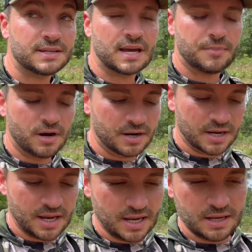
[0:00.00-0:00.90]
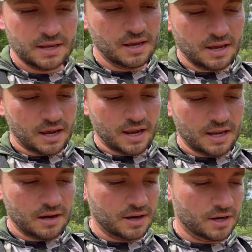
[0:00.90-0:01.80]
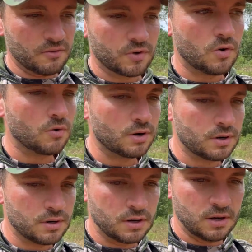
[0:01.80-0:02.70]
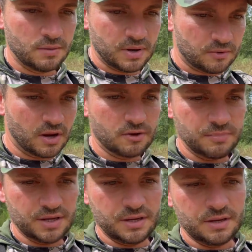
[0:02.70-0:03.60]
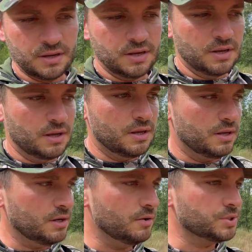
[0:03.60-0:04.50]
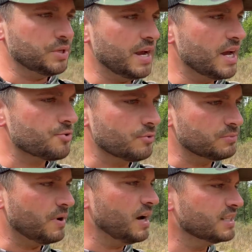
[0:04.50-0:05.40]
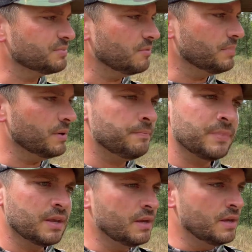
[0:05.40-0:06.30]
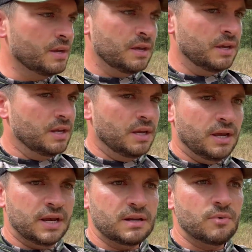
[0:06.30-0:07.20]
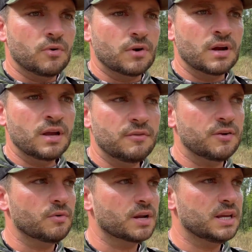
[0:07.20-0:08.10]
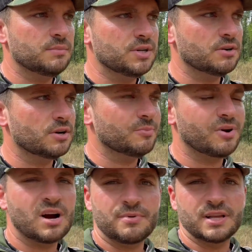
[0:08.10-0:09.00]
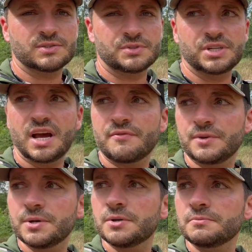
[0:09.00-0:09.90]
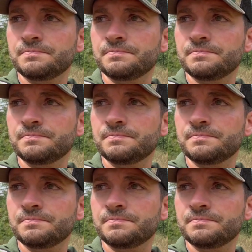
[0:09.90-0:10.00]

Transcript: of hunting. I hate hunting over corn. I'd rather be as natural as possible, but anymore, if you want to keep deer on your property, that's what you have to do.